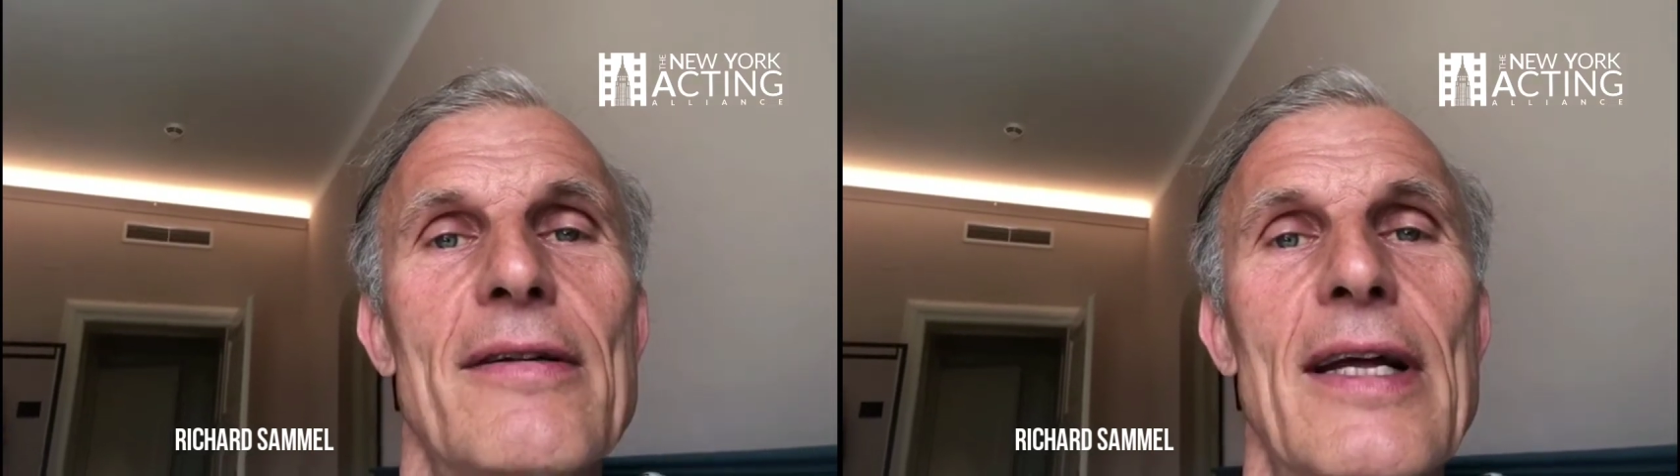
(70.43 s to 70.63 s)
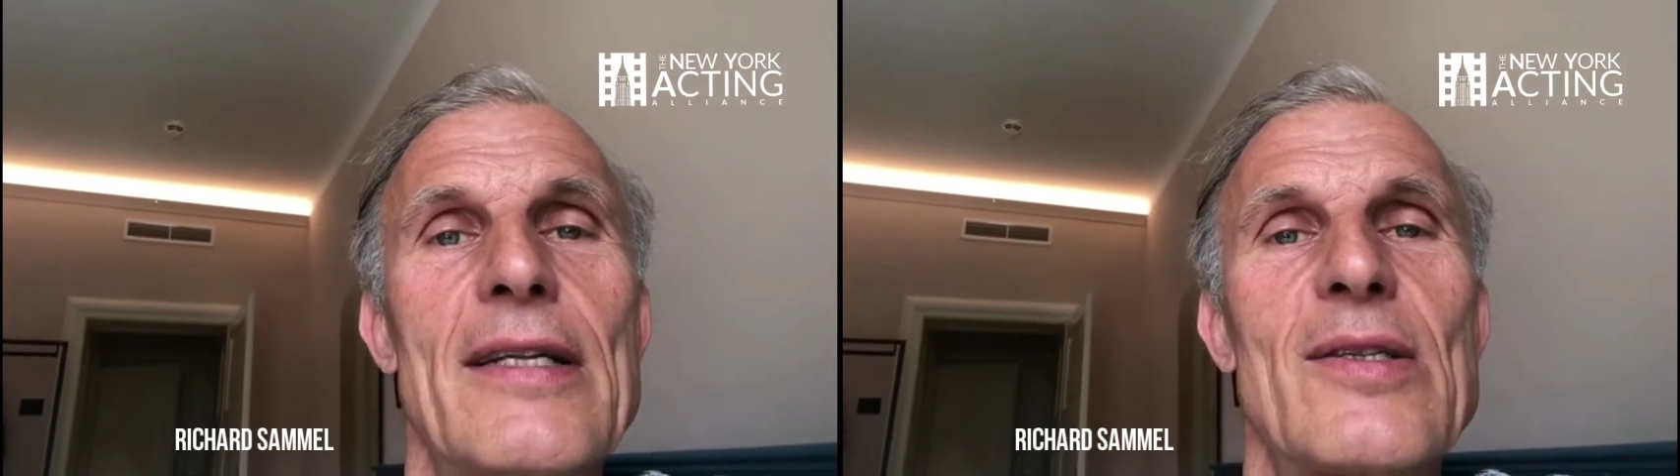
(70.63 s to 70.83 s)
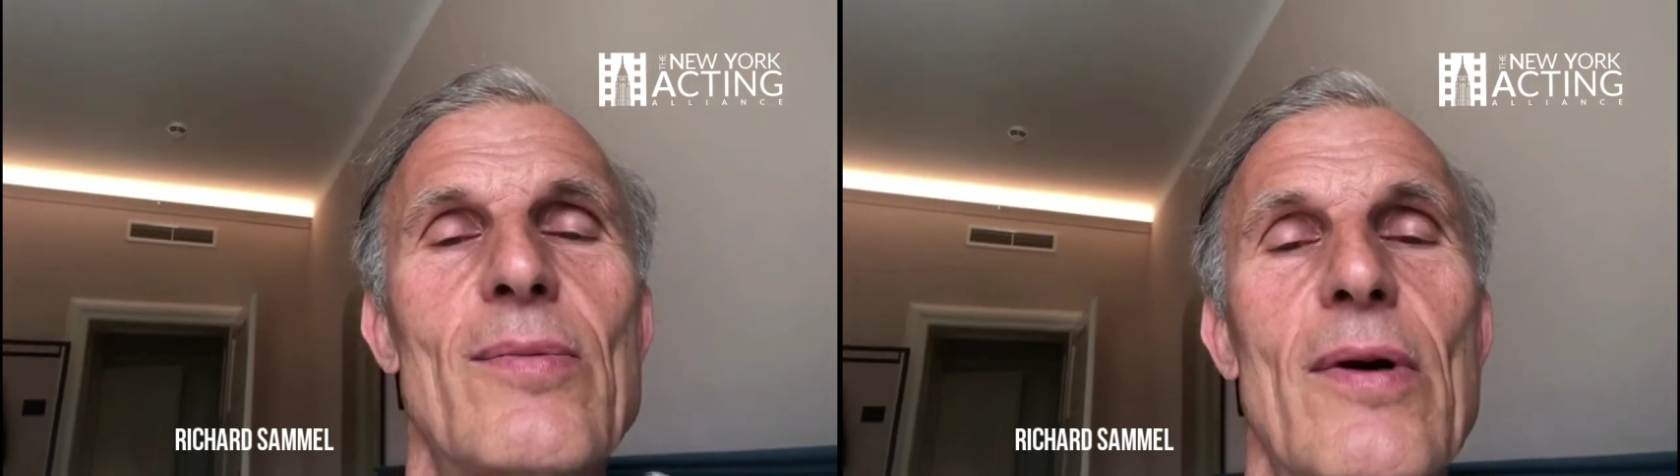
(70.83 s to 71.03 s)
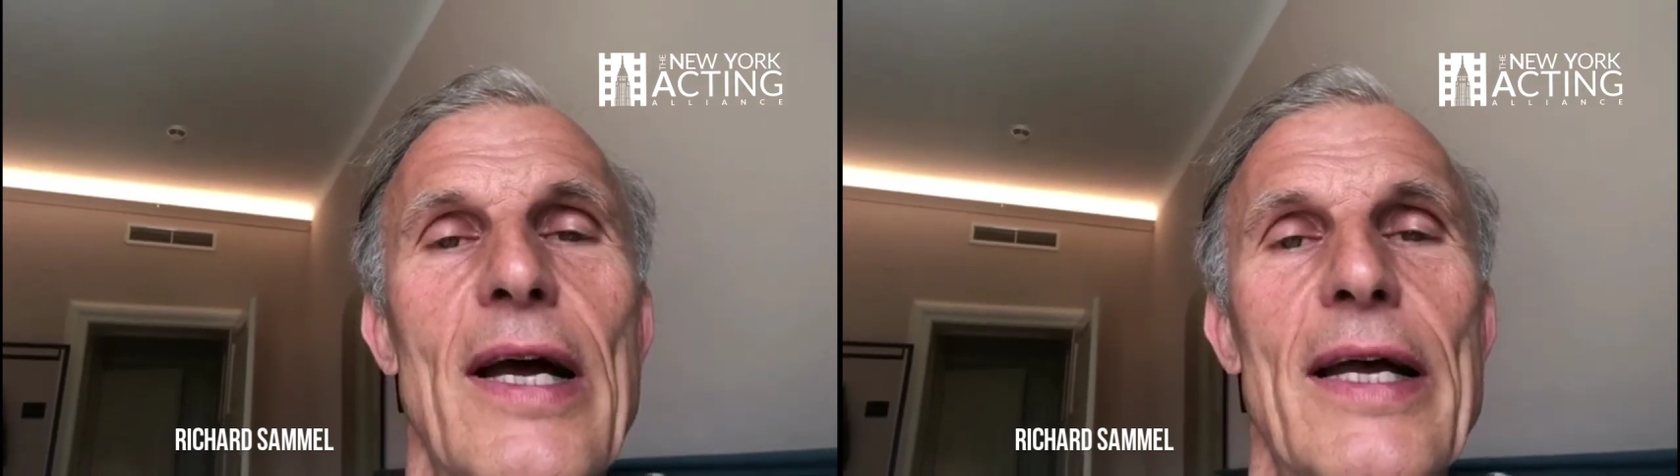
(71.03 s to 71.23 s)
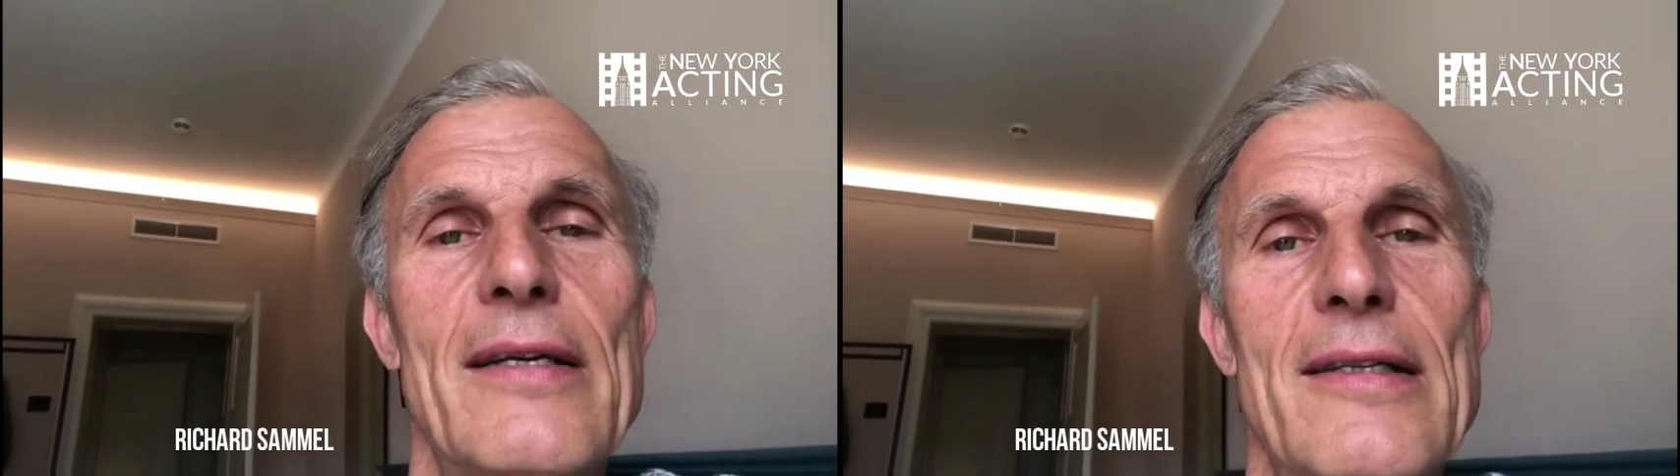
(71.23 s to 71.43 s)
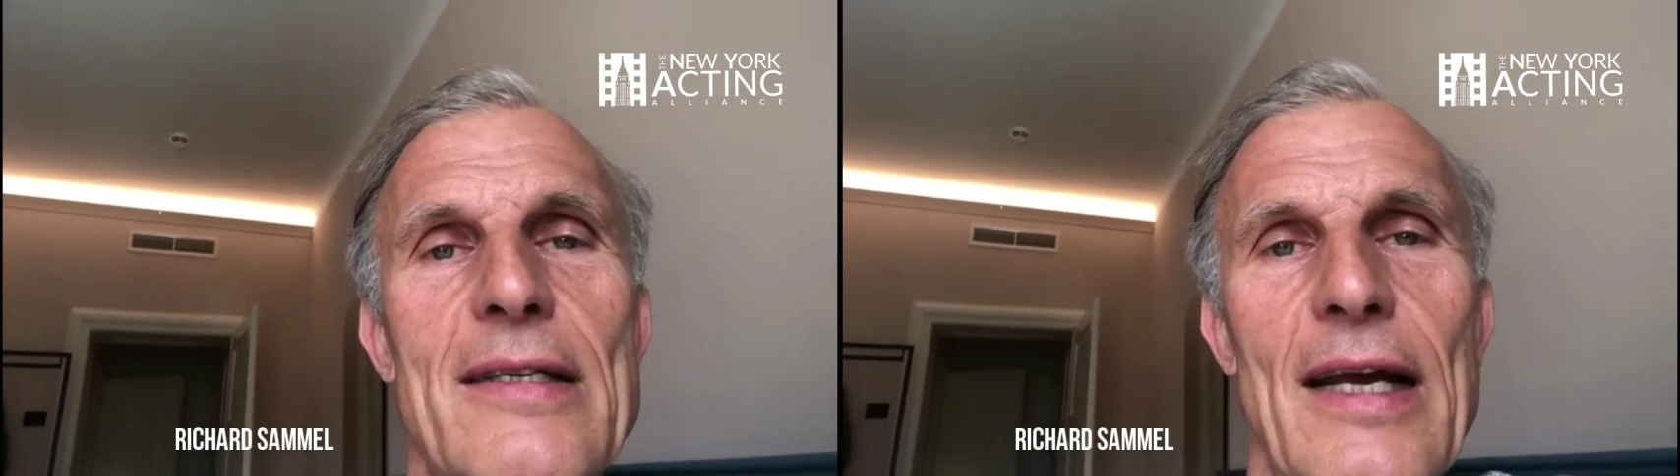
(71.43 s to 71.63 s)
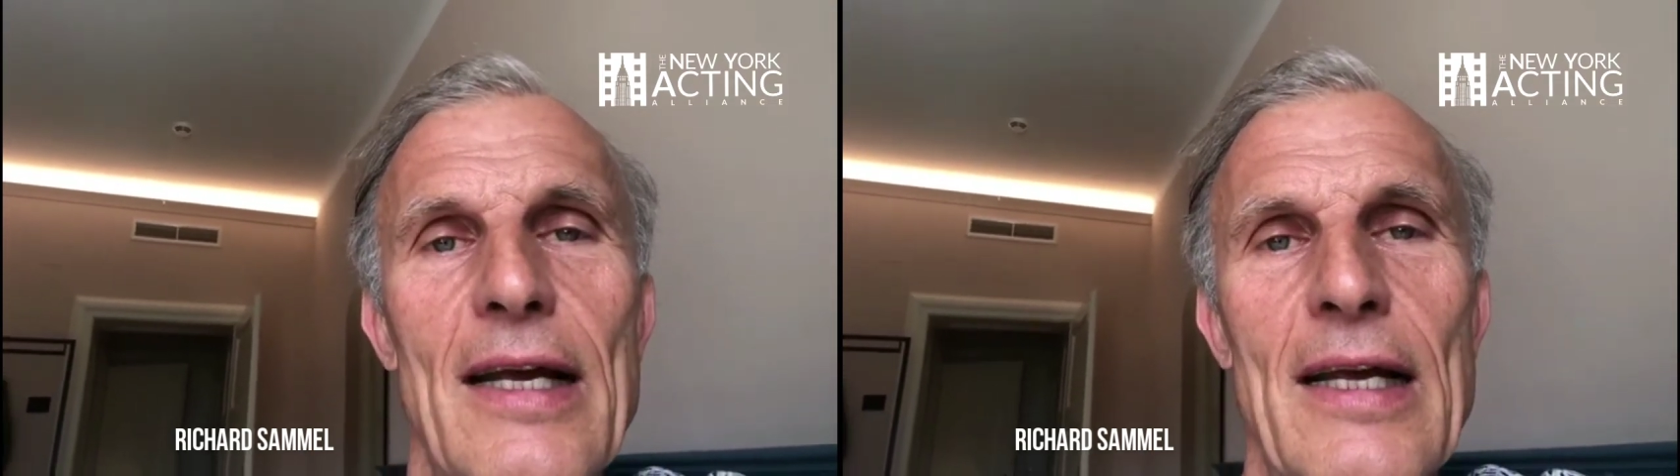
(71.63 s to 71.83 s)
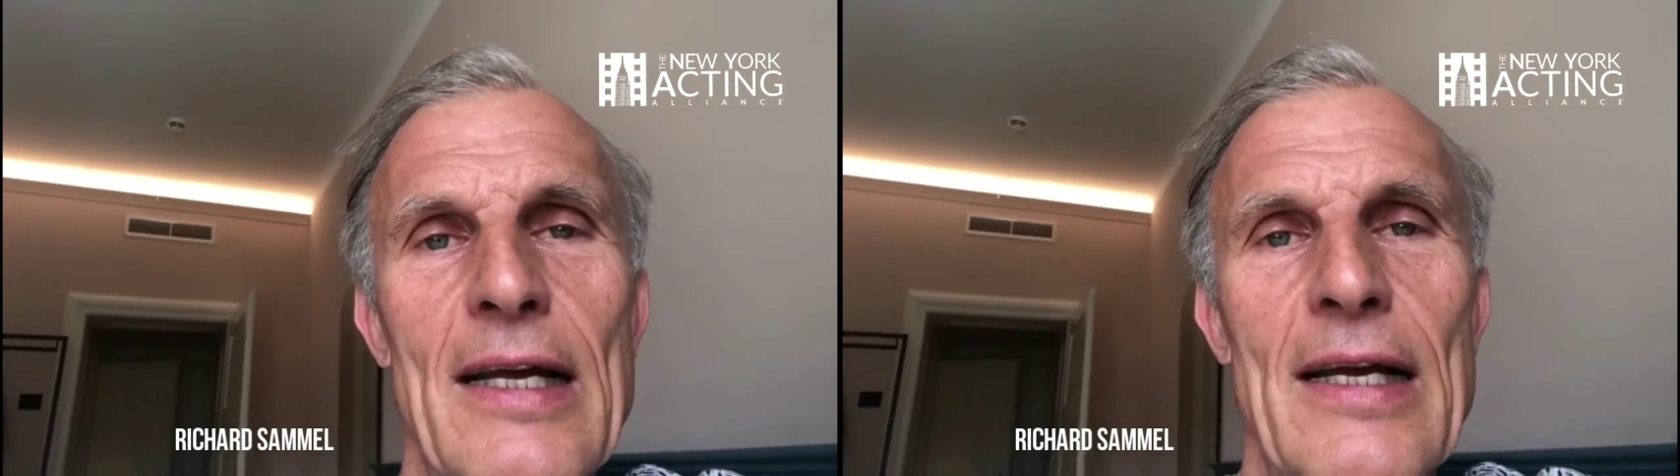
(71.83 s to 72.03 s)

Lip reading: That's what I can say.